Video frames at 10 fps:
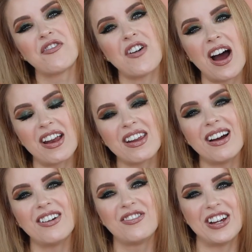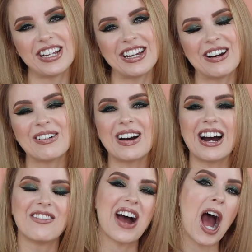fun video
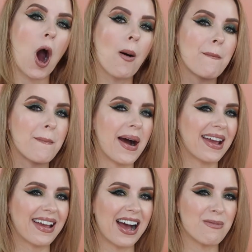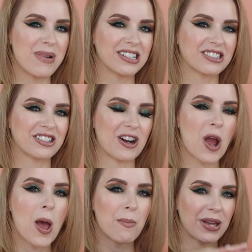of how my cat Buster
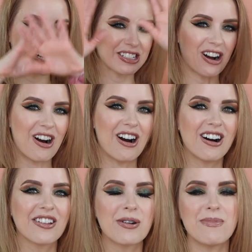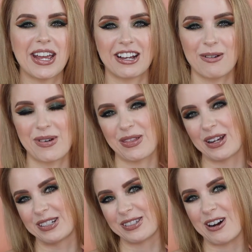picked all the makeup
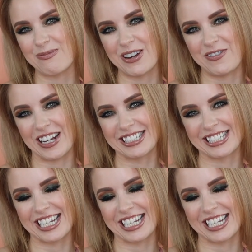that is on my face